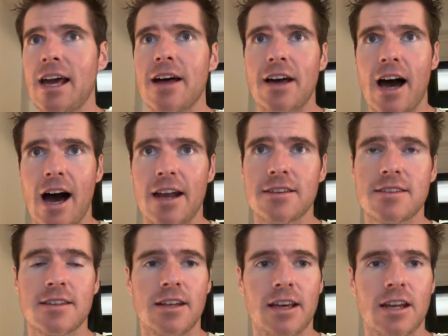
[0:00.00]
other artists
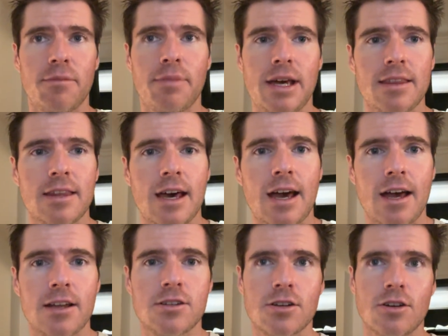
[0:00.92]
that are going to be
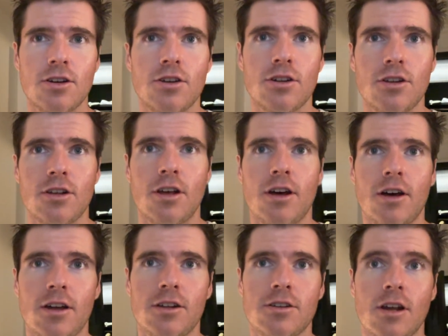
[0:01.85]
there
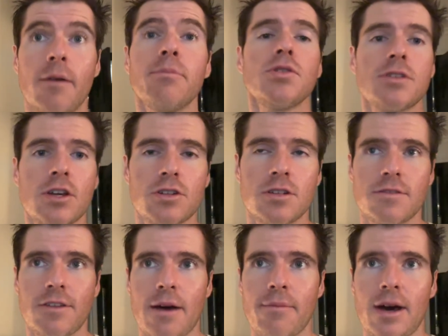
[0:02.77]
to, musicians
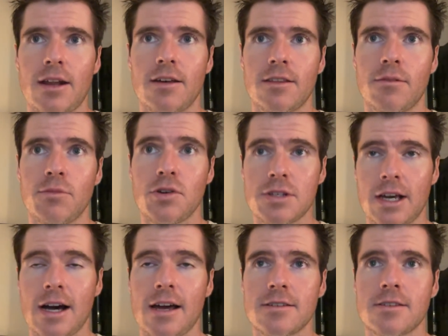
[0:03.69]
for that matter, the music
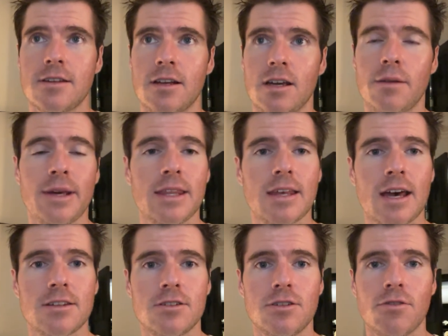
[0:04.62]
artists that are going to be there
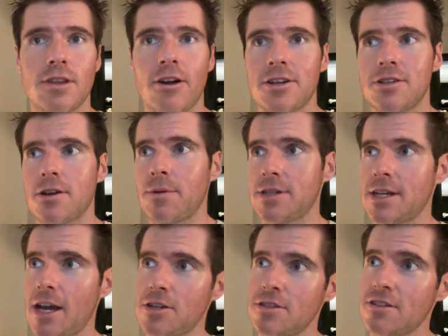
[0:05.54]
to do their
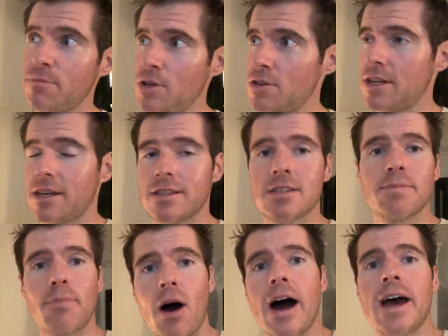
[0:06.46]
interpretations of music
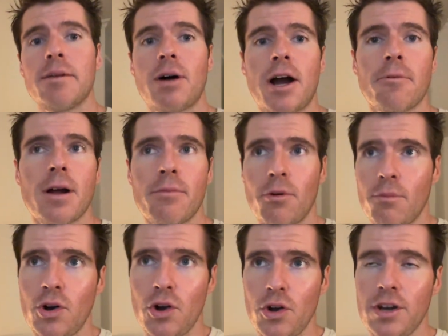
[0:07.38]
inspired by Rebel
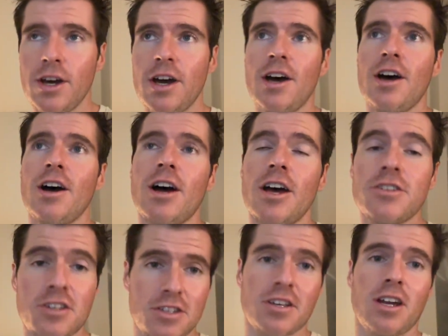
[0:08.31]
Moon.
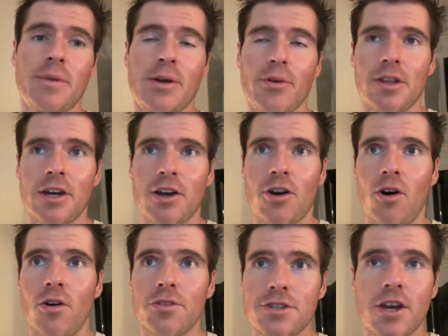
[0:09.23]
It's just going to be really
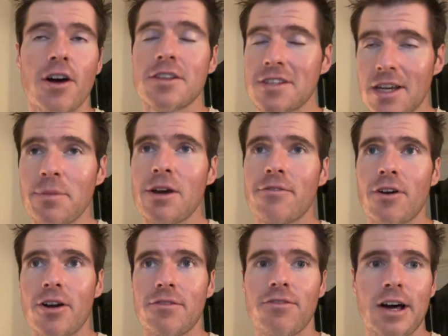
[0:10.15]
cool. So it's going to be a
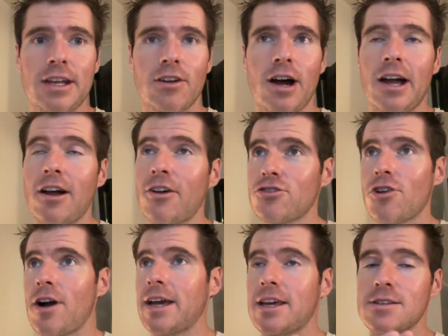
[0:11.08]
very fun night. I'll
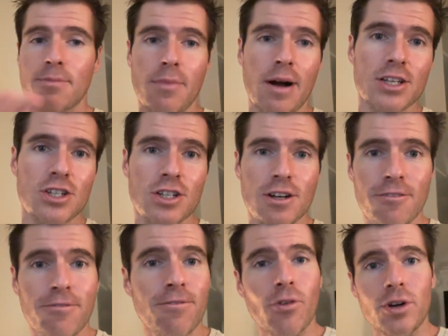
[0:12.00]
try and get as much
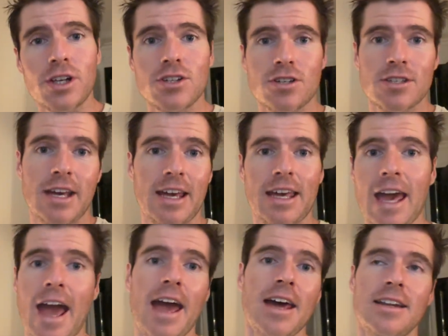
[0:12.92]
footage as I
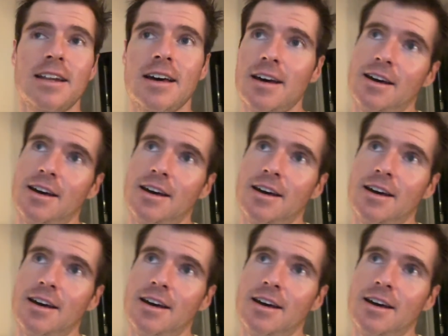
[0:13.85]
can,